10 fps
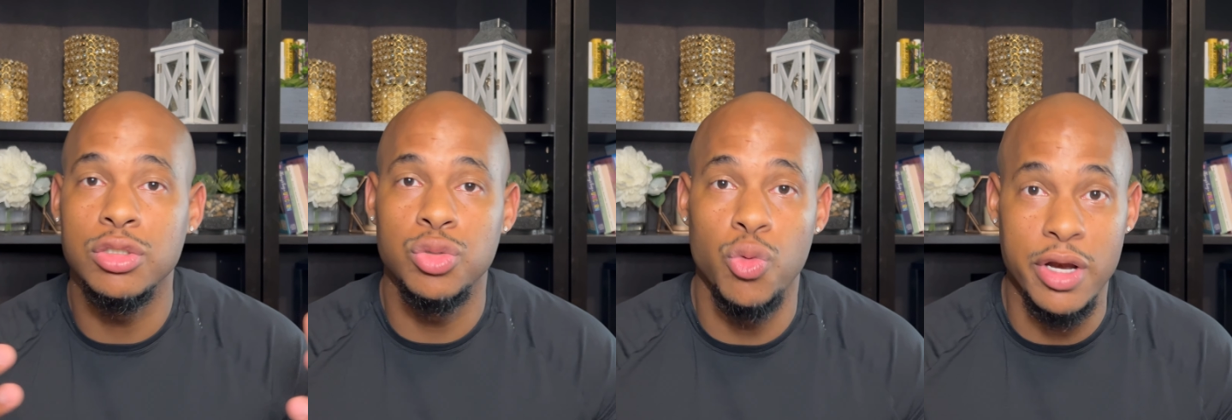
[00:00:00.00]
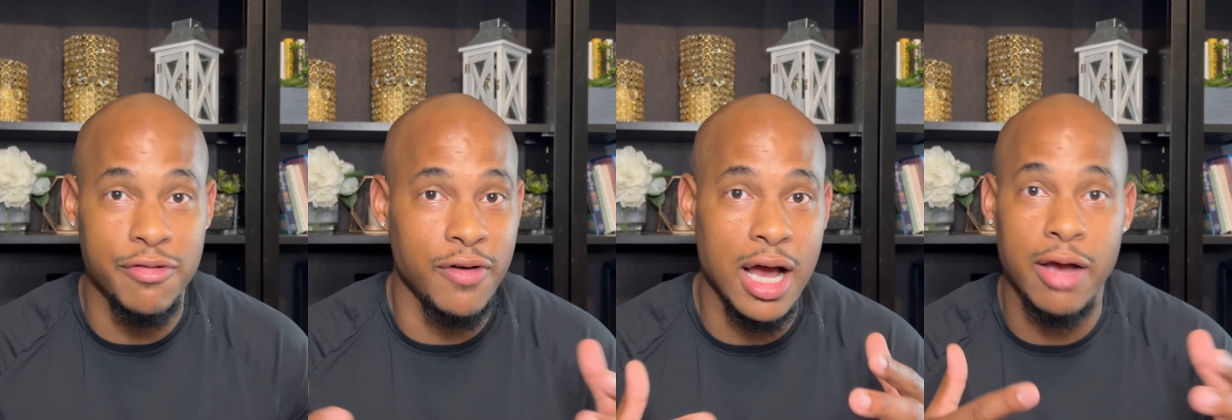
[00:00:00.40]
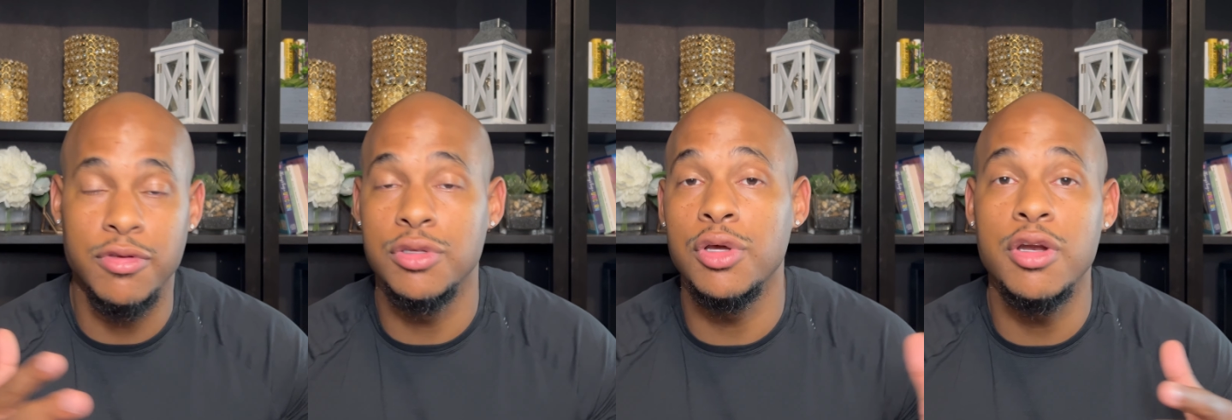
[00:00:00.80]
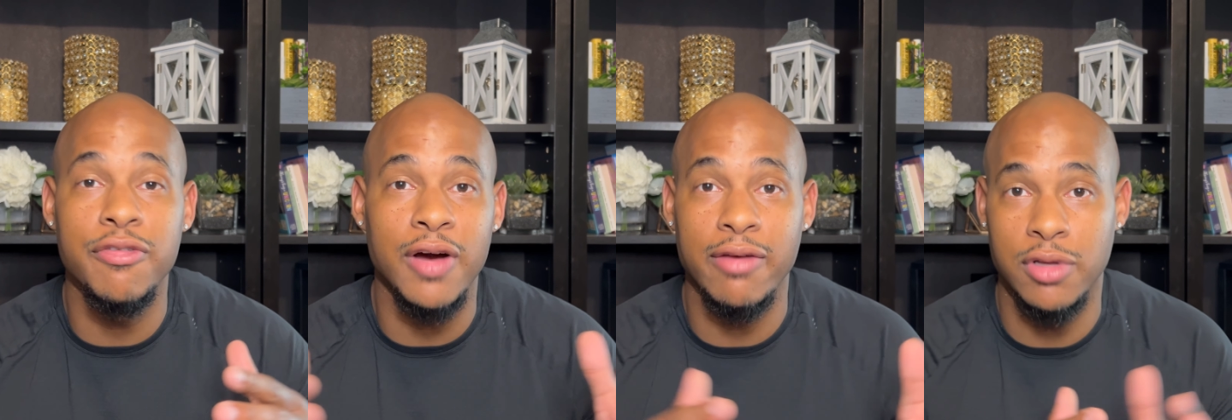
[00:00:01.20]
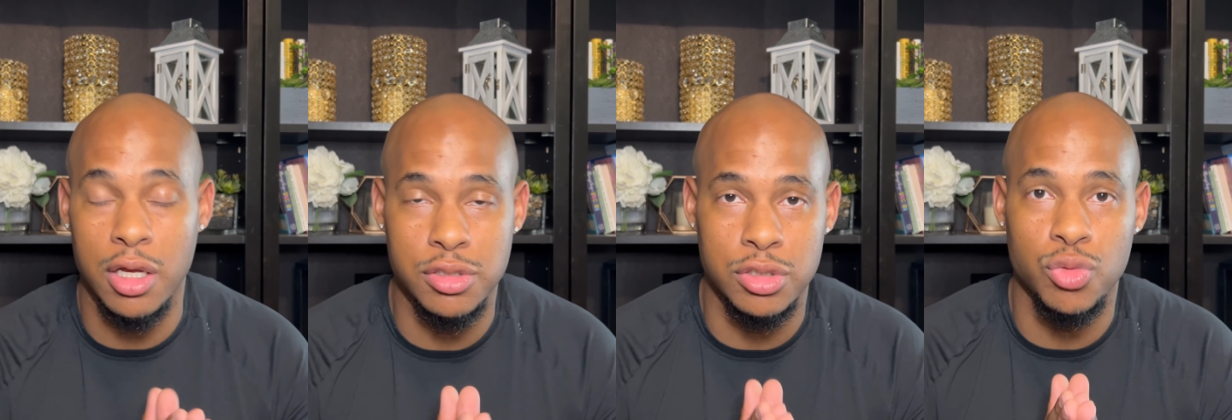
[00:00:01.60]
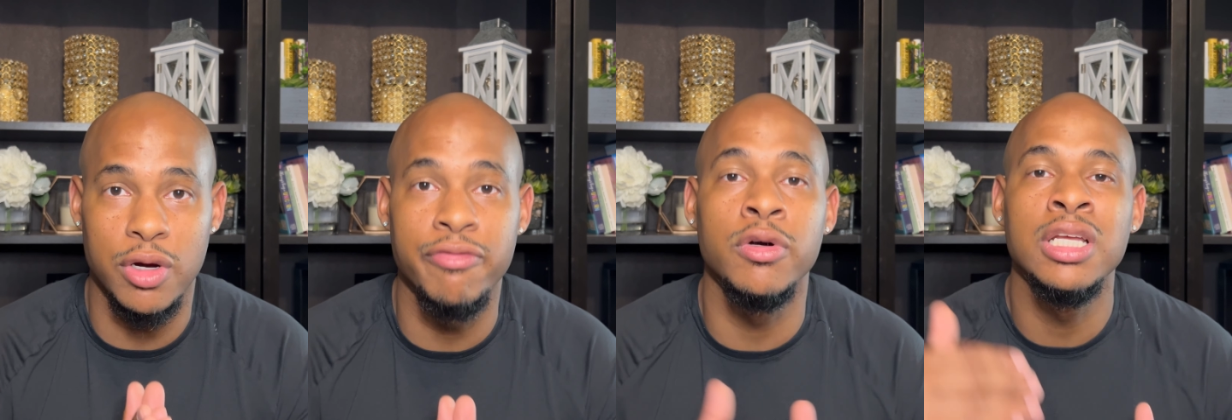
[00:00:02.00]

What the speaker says: $25 to $35 a square foot,